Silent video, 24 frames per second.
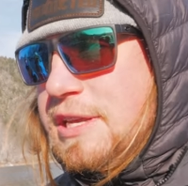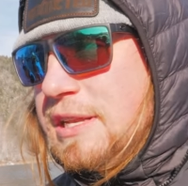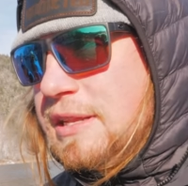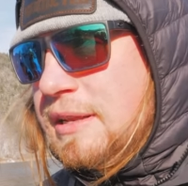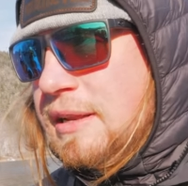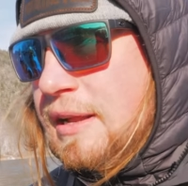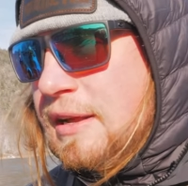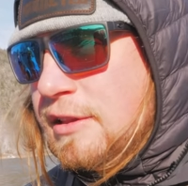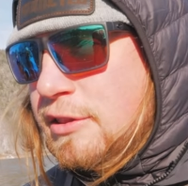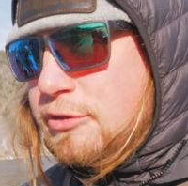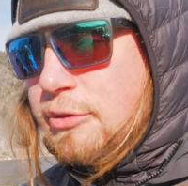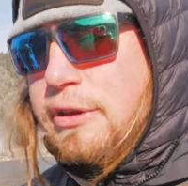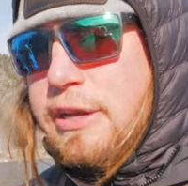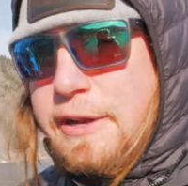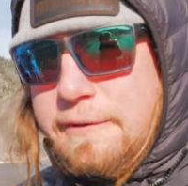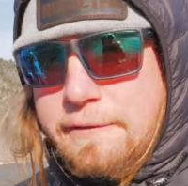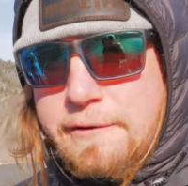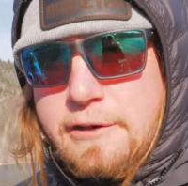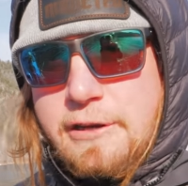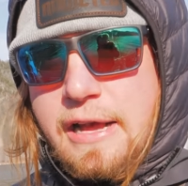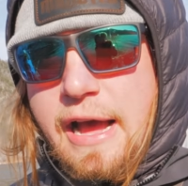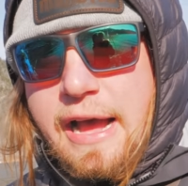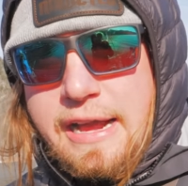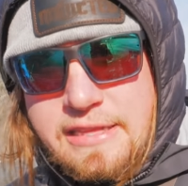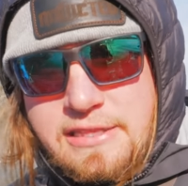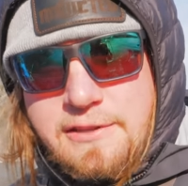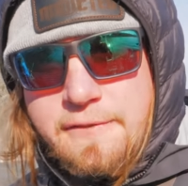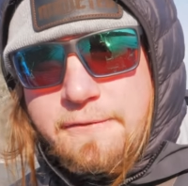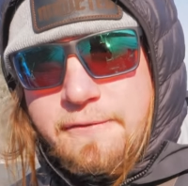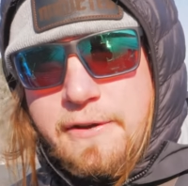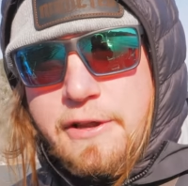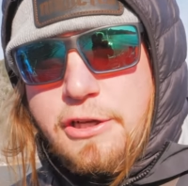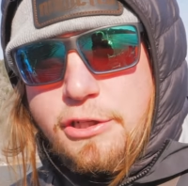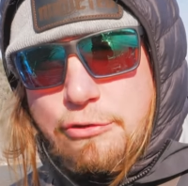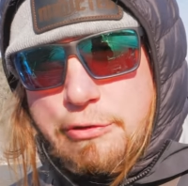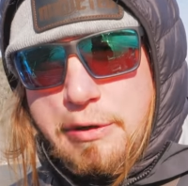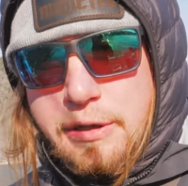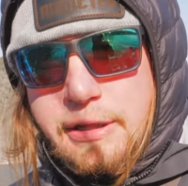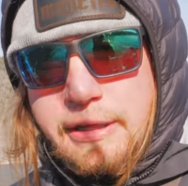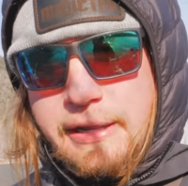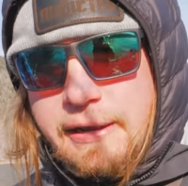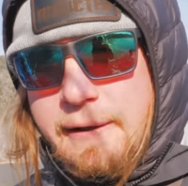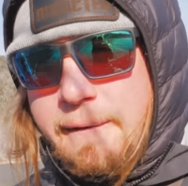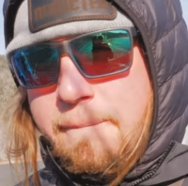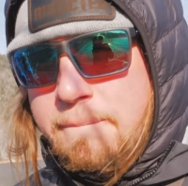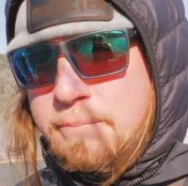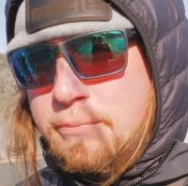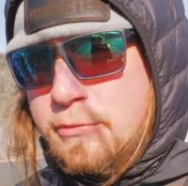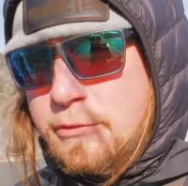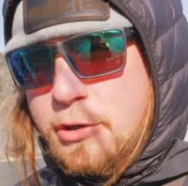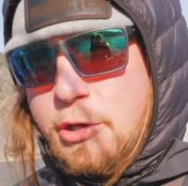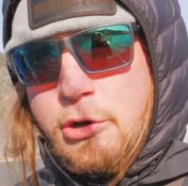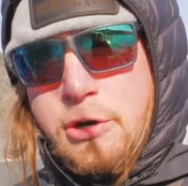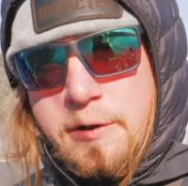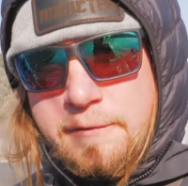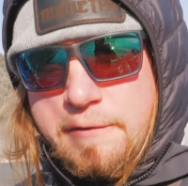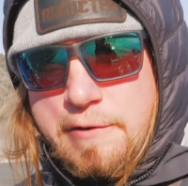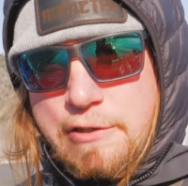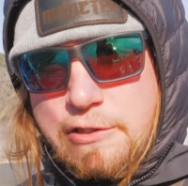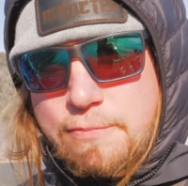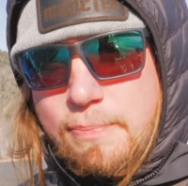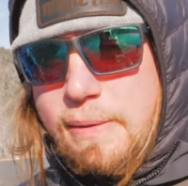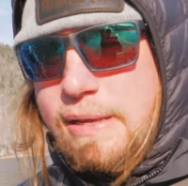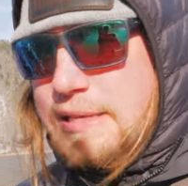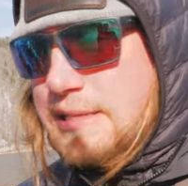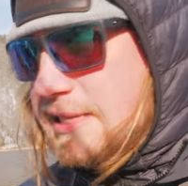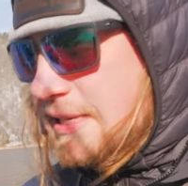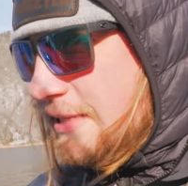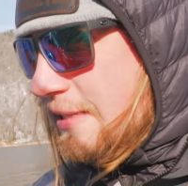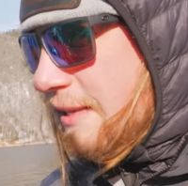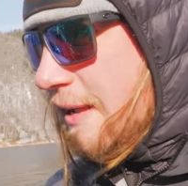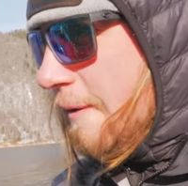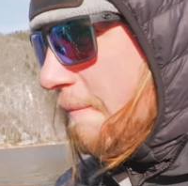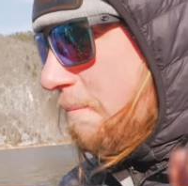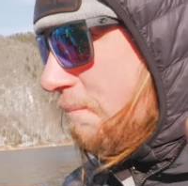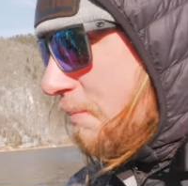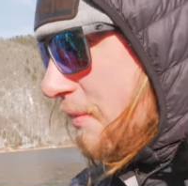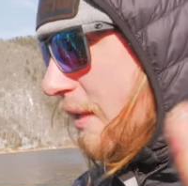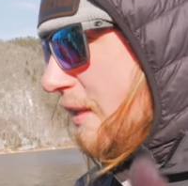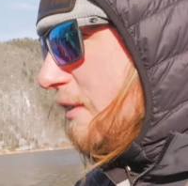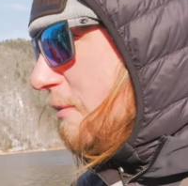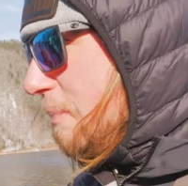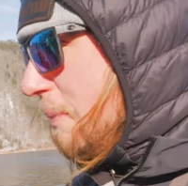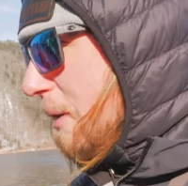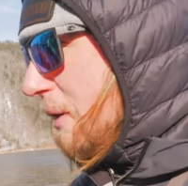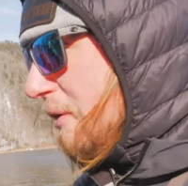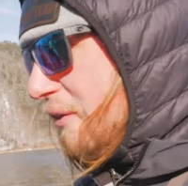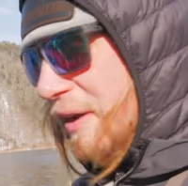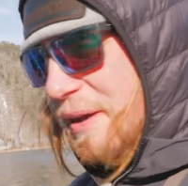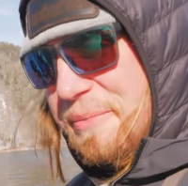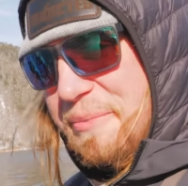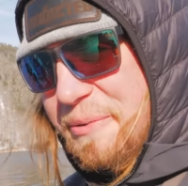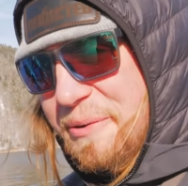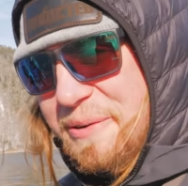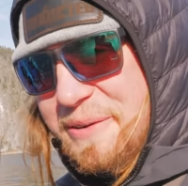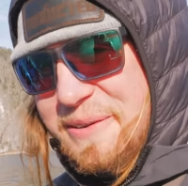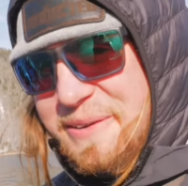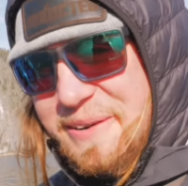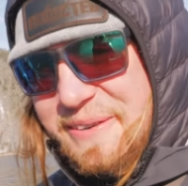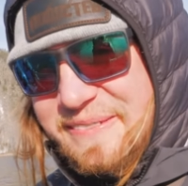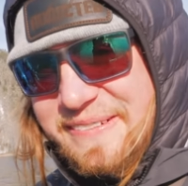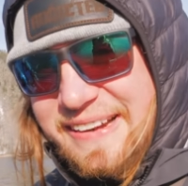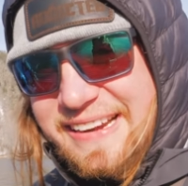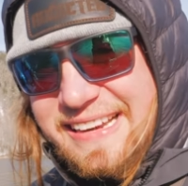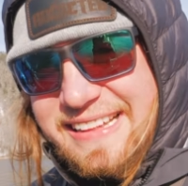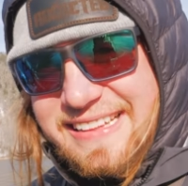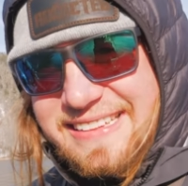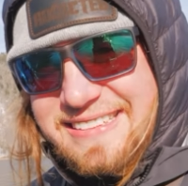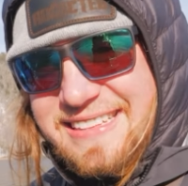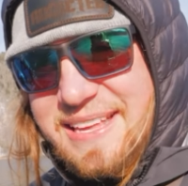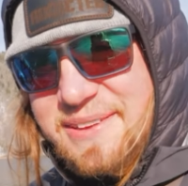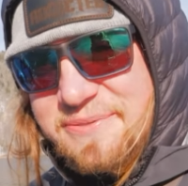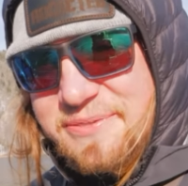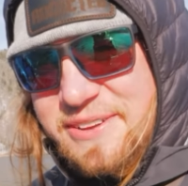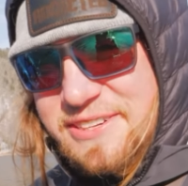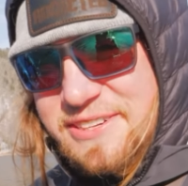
seen three different kinds of fish really, two different species, it's been a great morning already. Let's keep